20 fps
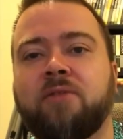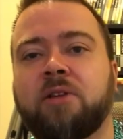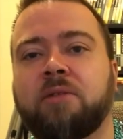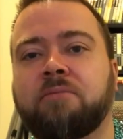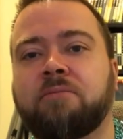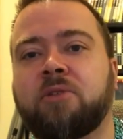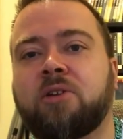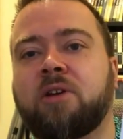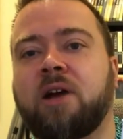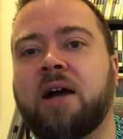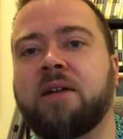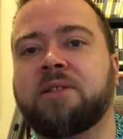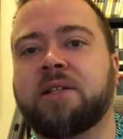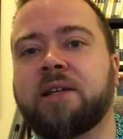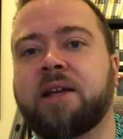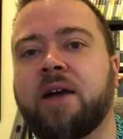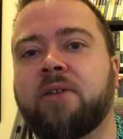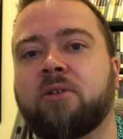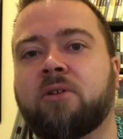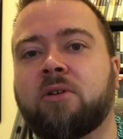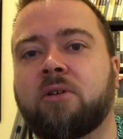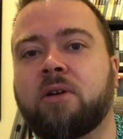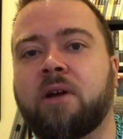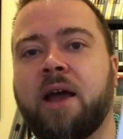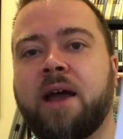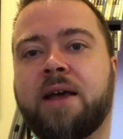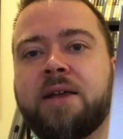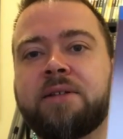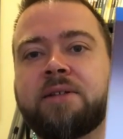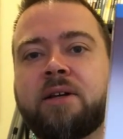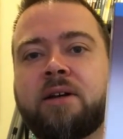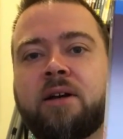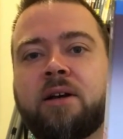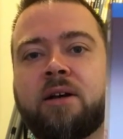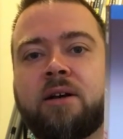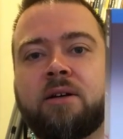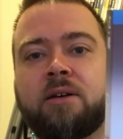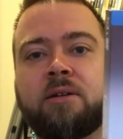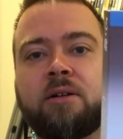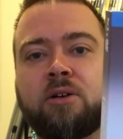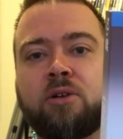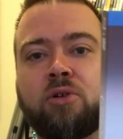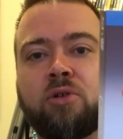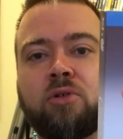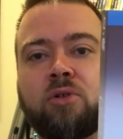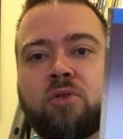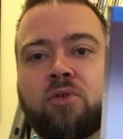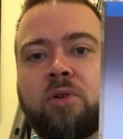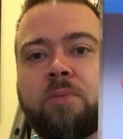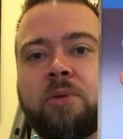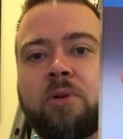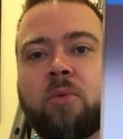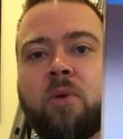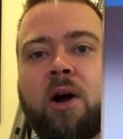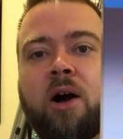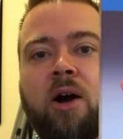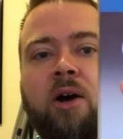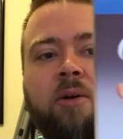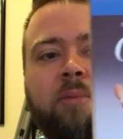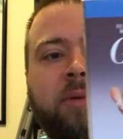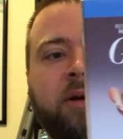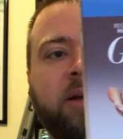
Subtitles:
haven't gotten together as a girl group in a while,